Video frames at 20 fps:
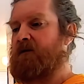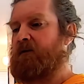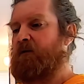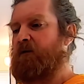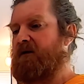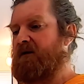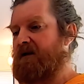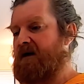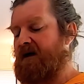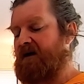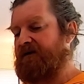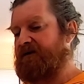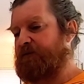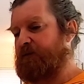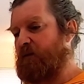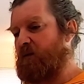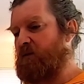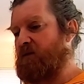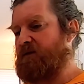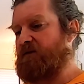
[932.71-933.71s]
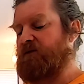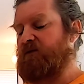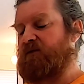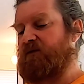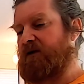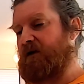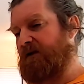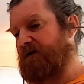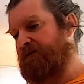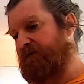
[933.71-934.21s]
Whereas when we
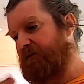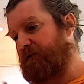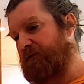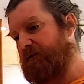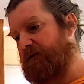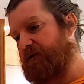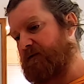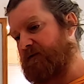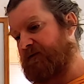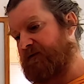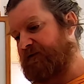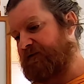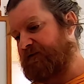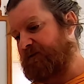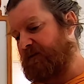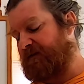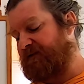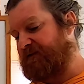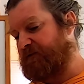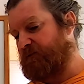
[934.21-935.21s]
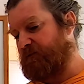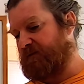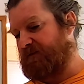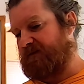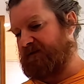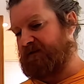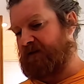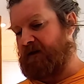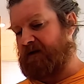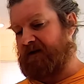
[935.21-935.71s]
kind of earlier in the semester, we've
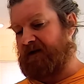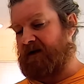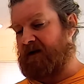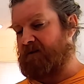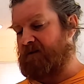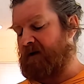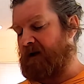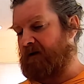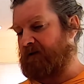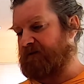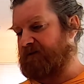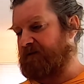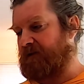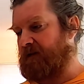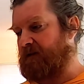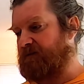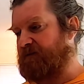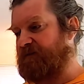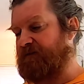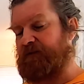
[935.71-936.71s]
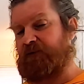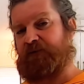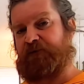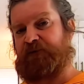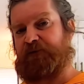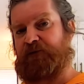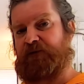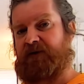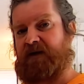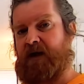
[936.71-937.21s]
been talking about
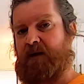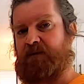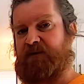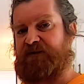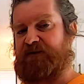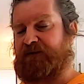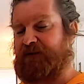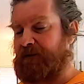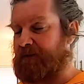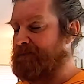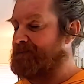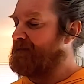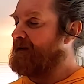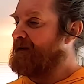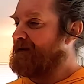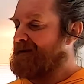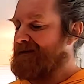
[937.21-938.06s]
CO2 in the atmosphere,